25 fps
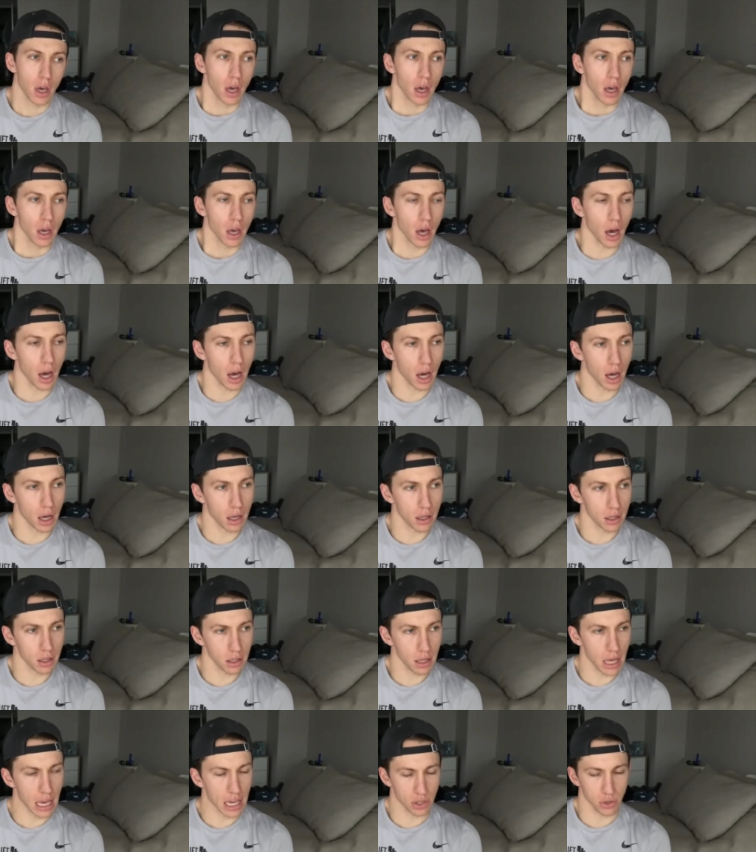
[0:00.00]

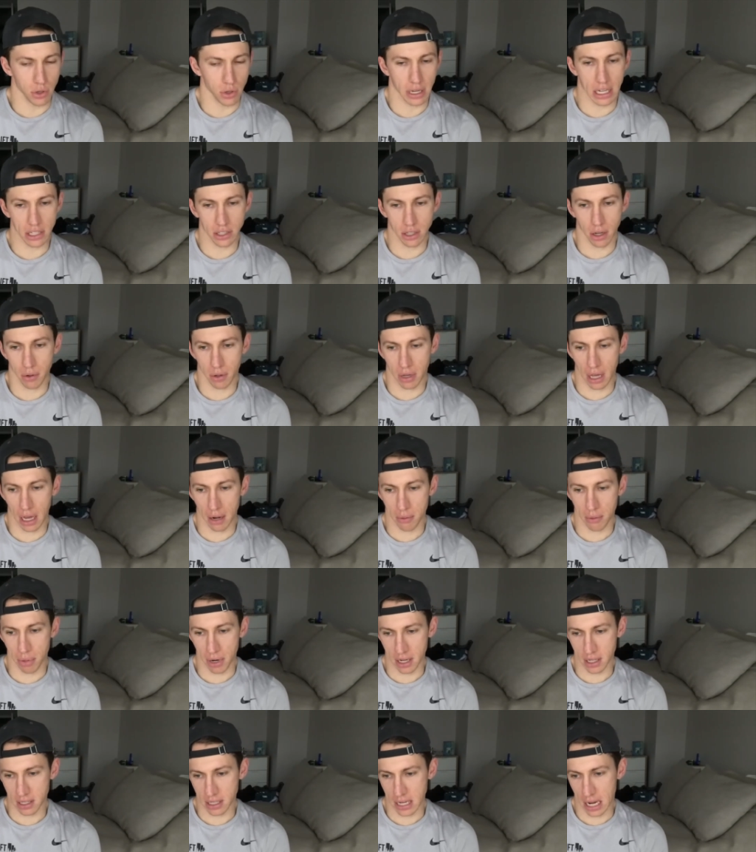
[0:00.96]
Yeah, so I guess I'll kind of
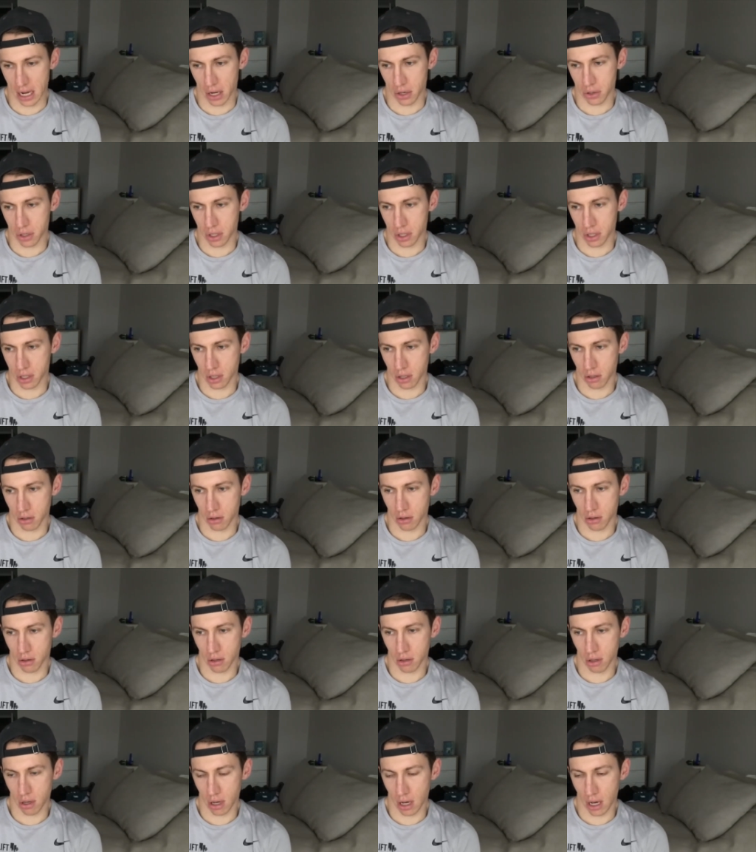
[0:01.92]
break it down into,
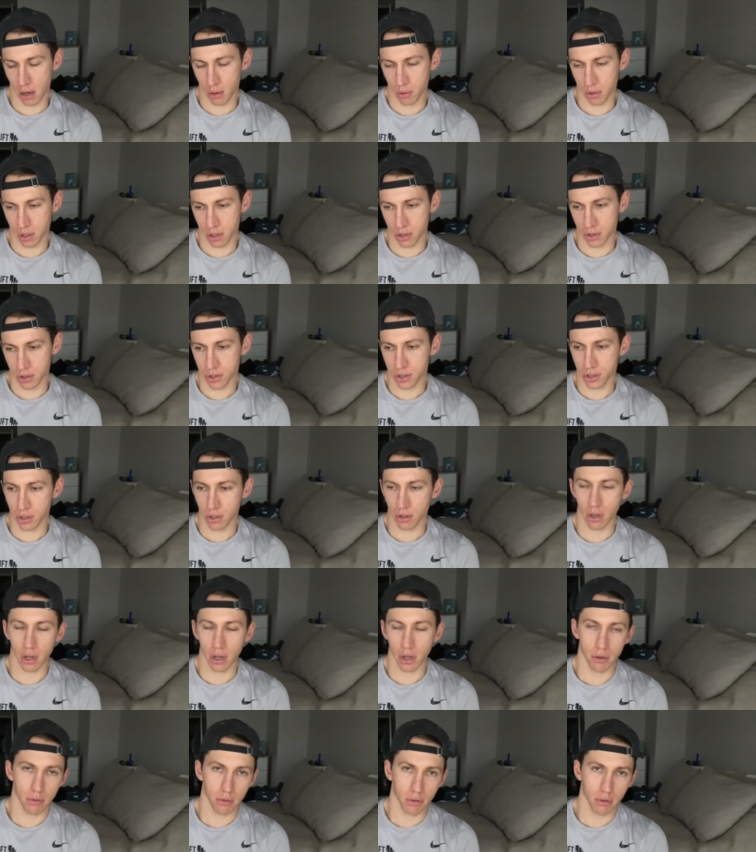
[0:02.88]
I would consider
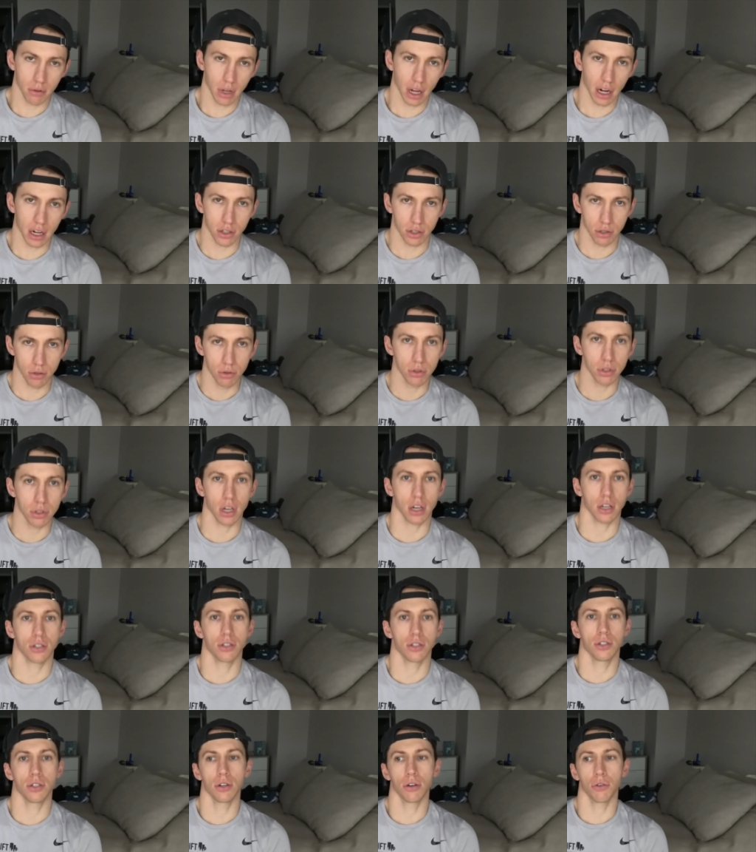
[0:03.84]
it kind of two
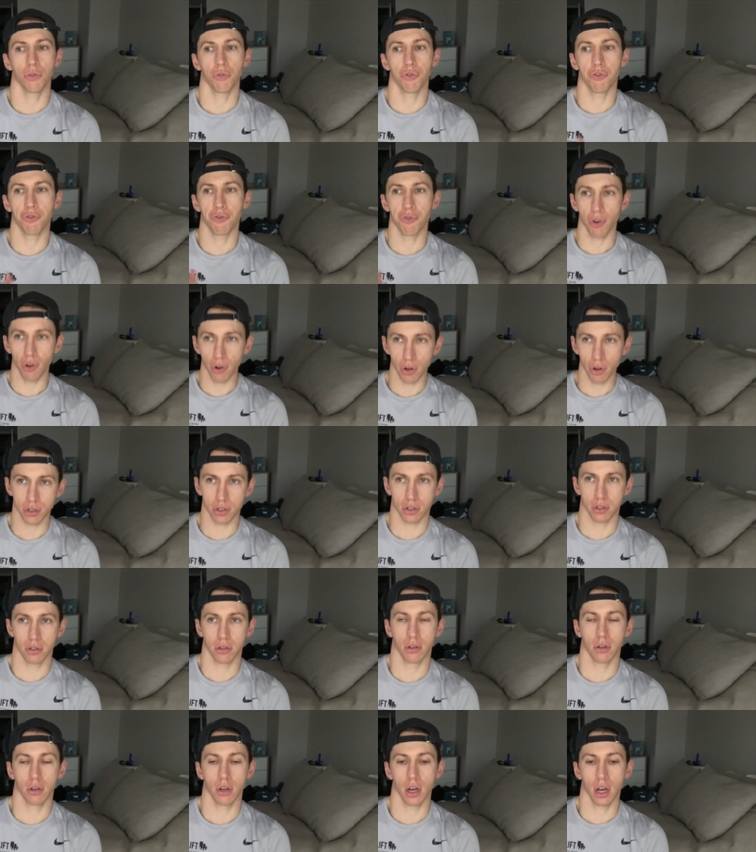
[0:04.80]
sections here. First,
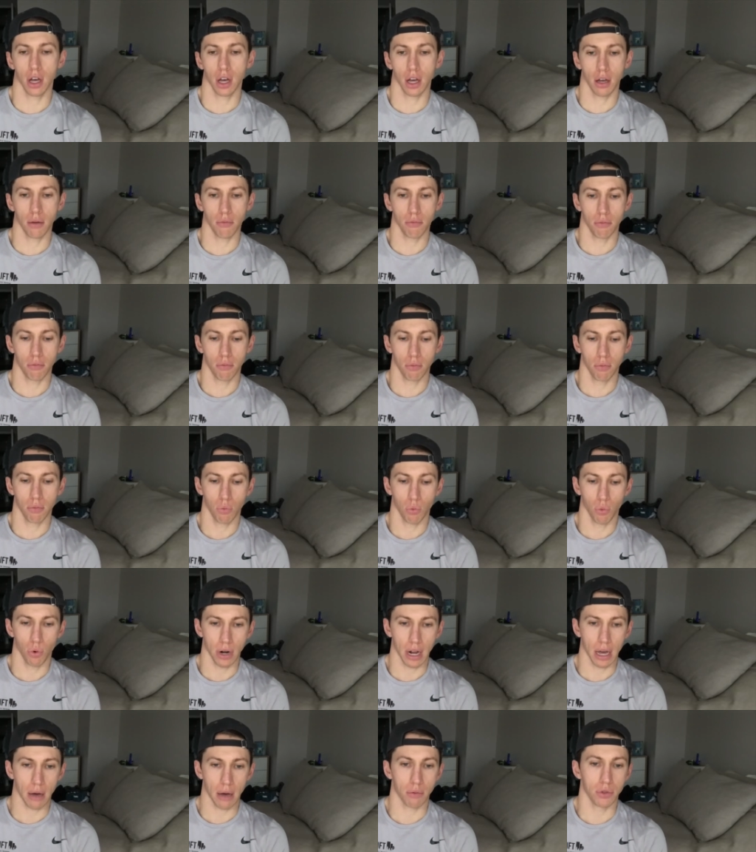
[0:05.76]

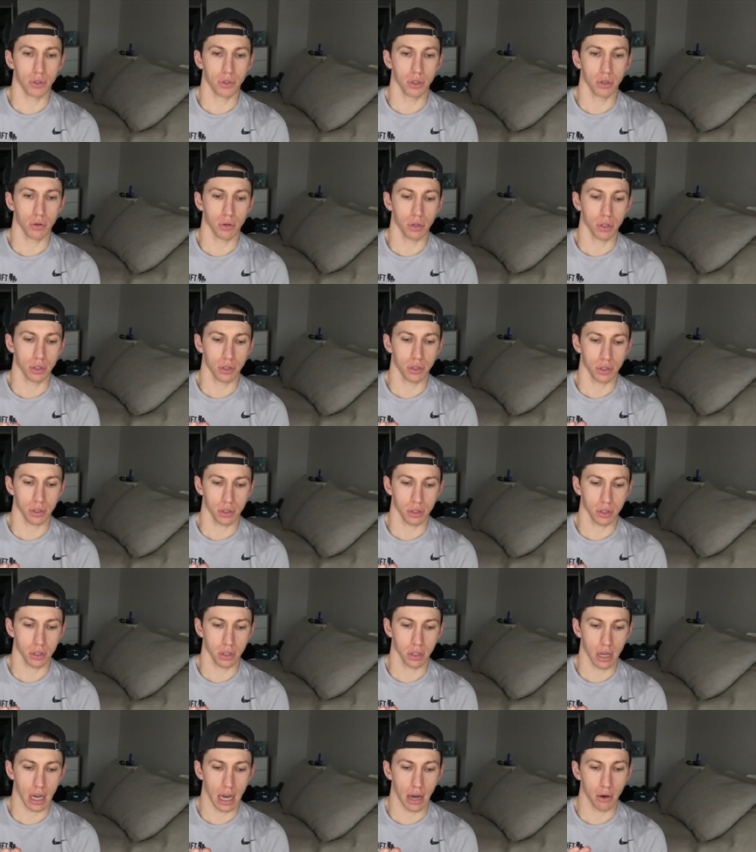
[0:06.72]
what I would do is
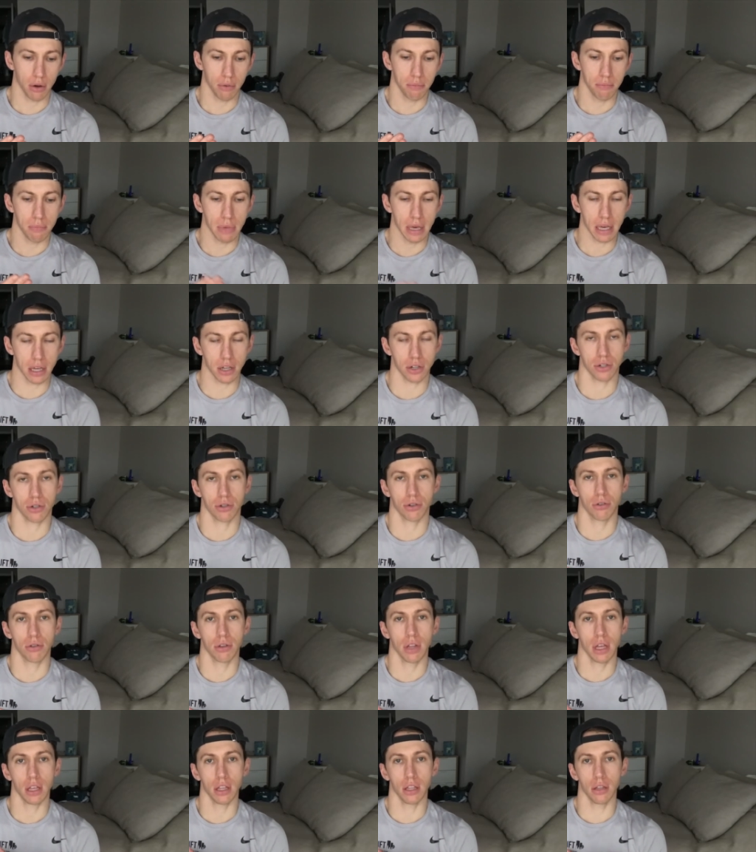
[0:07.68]
I would make
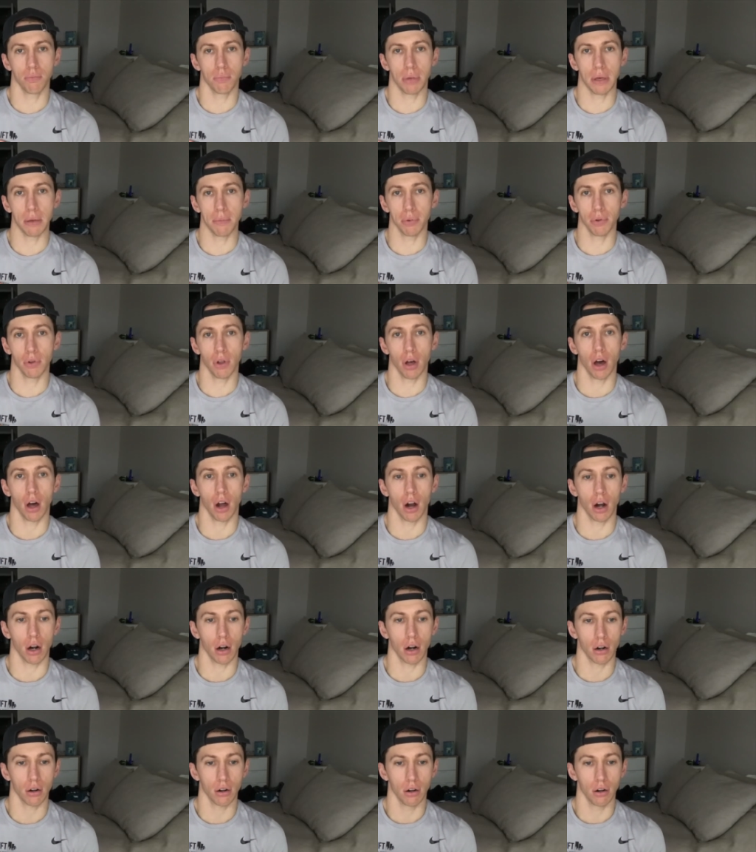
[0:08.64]
sure that people are